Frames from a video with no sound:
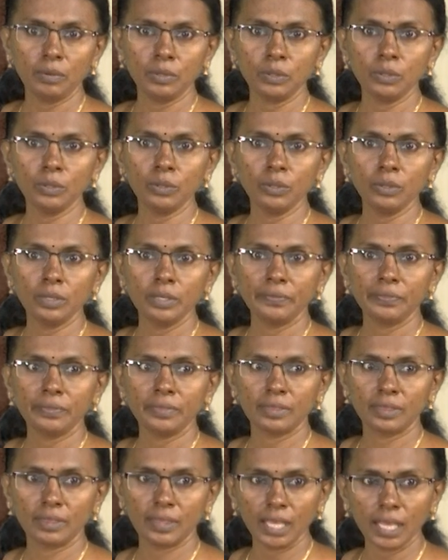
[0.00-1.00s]
to
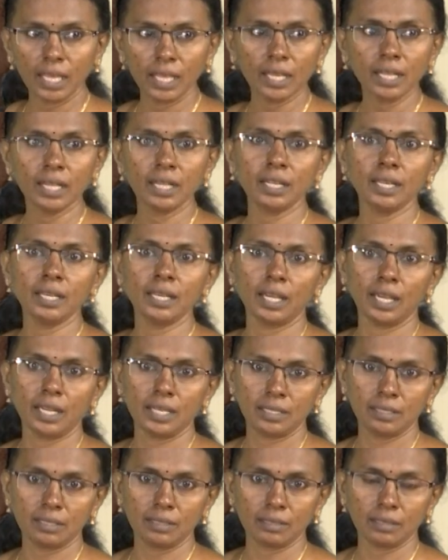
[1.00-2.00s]
think and
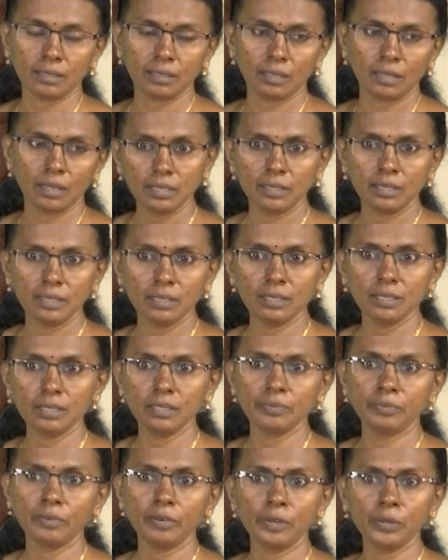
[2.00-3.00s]
answer. This is
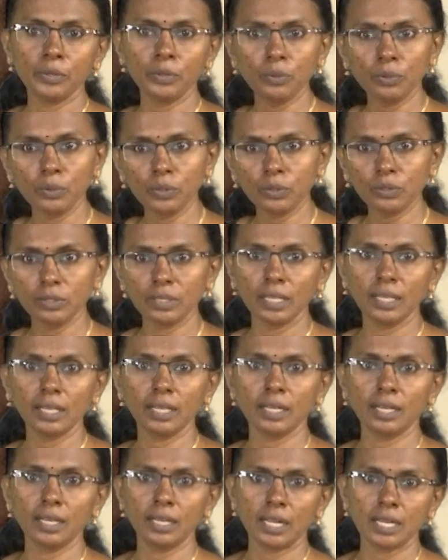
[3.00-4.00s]
for you to think
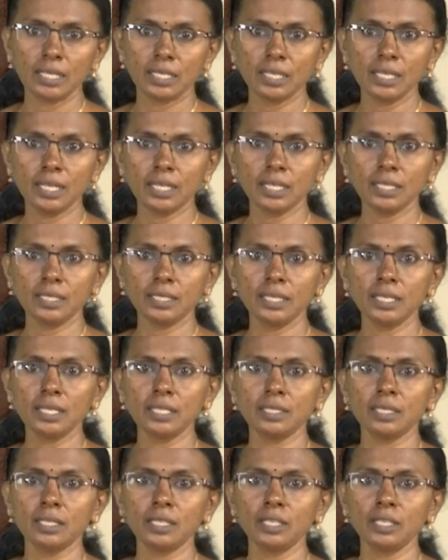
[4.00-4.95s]
and answer. It is easy